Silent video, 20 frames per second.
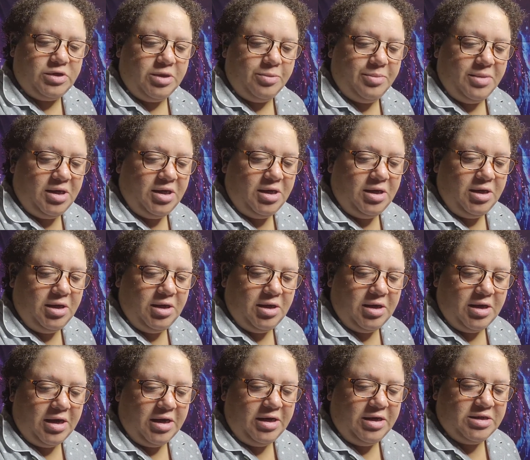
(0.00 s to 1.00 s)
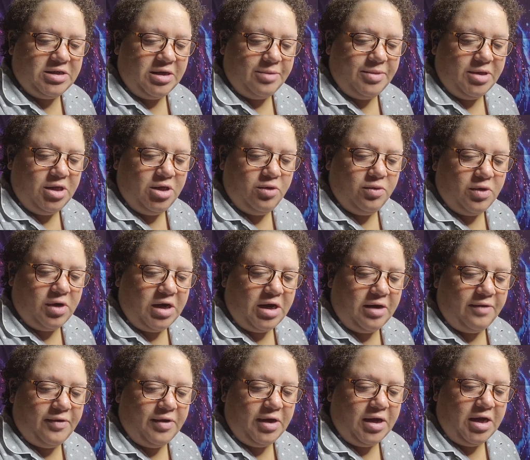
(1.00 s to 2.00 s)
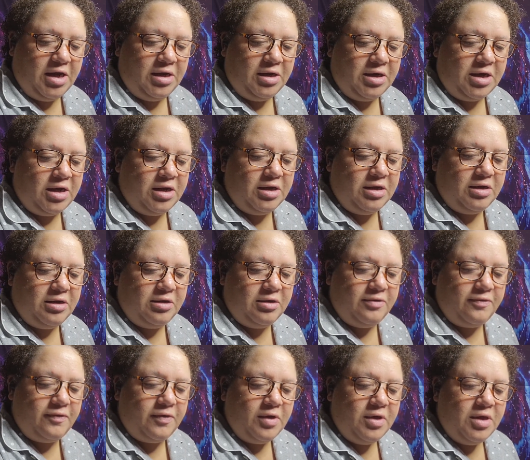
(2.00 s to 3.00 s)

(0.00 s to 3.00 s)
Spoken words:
me, anytime that you are having a negative